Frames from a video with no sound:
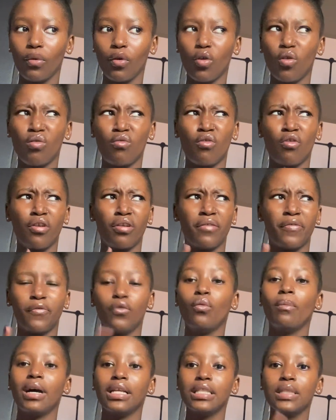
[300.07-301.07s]
or a few
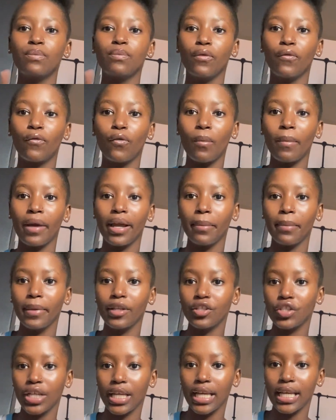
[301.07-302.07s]
months before my
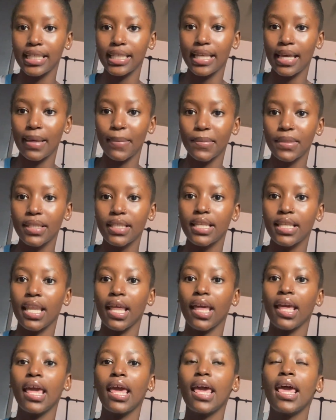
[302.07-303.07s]
matric exams,
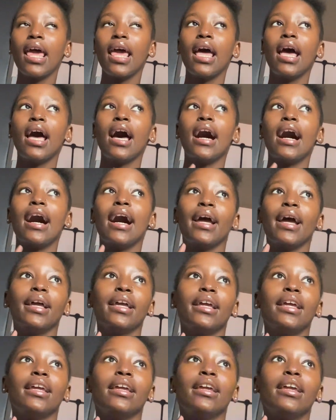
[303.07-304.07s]

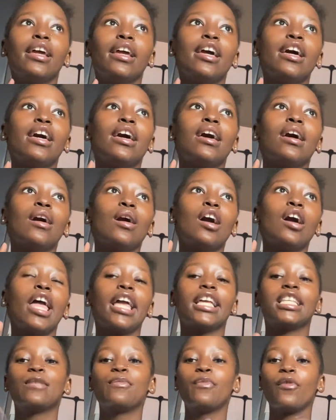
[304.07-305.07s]
I
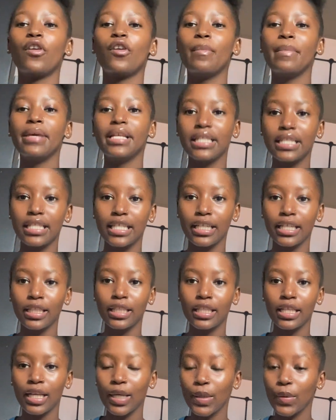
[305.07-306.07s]

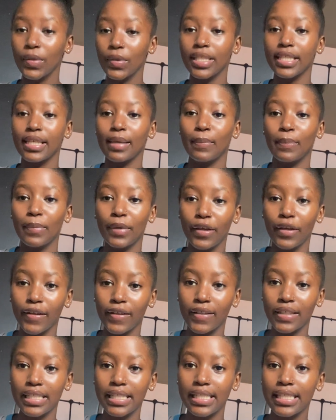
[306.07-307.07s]
experimented with some
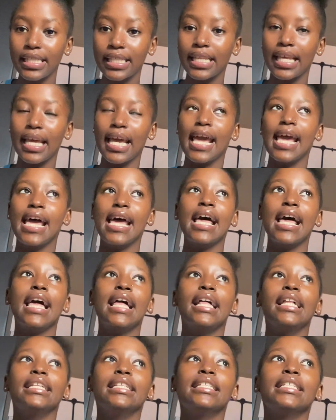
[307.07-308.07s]
pills,
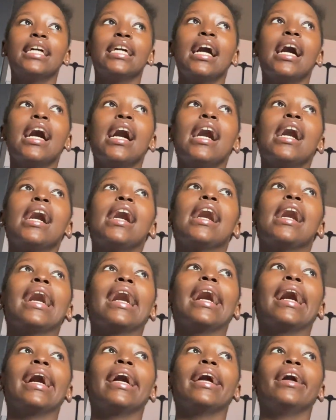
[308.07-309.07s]
and
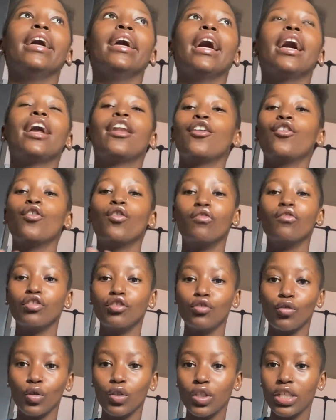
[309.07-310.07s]
I had an
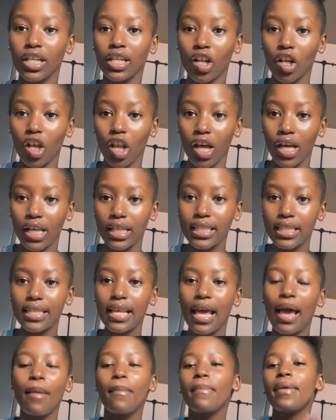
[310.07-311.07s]
overdose in class,
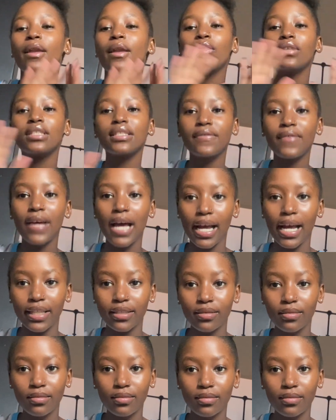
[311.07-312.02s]
but I was fine.